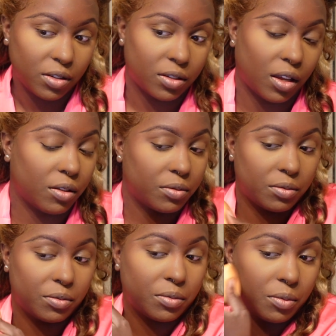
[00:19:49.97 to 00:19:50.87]
so
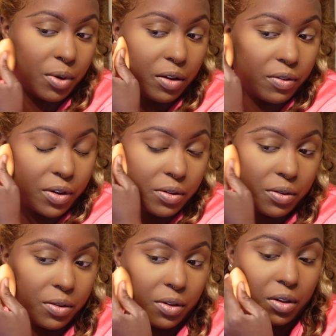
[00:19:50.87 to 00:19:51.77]
whatever
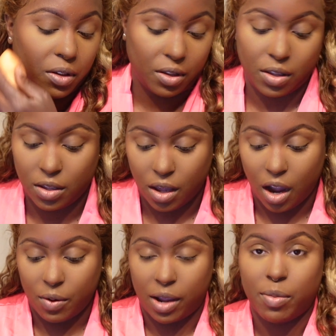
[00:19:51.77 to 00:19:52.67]

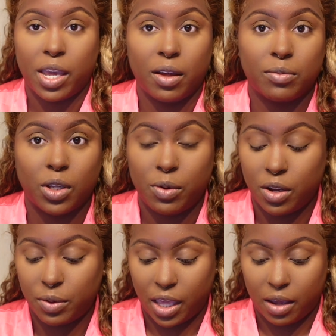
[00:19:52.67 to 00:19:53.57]
all right, bam. So we
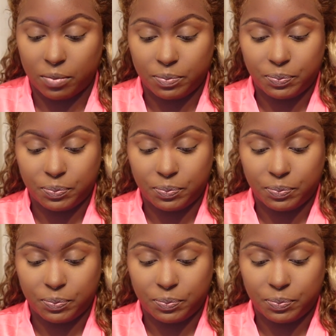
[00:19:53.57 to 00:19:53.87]
done with that.